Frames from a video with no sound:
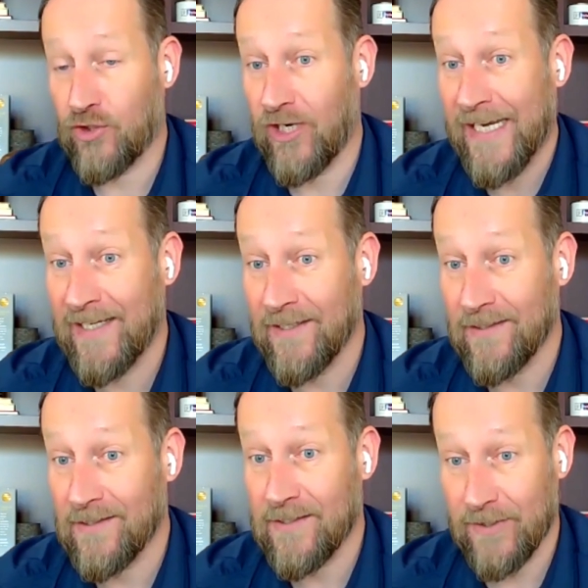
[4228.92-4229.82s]
trained
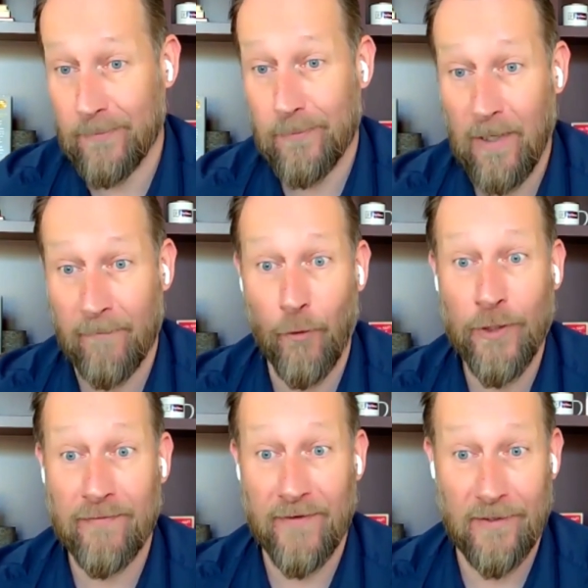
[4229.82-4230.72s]
us to
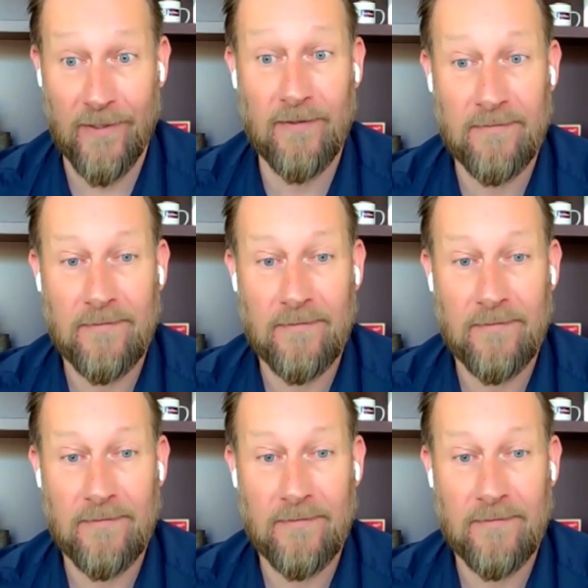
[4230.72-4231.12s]
avoid failure.